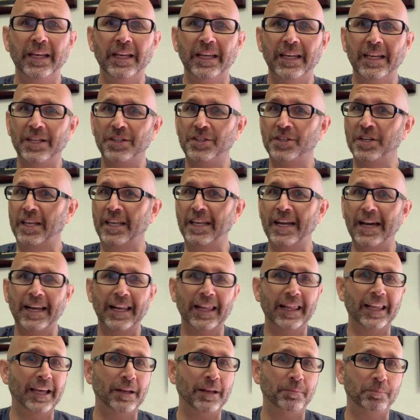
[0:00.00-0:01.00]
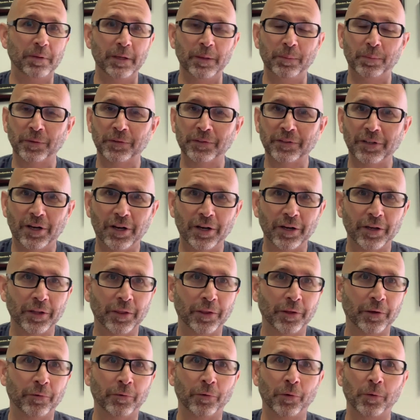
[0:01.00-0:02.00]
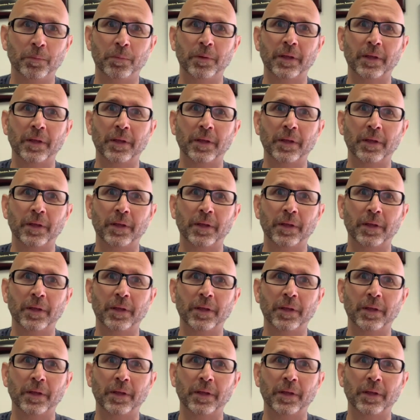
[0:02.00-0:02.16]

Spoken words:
is you got to let people talk in the group.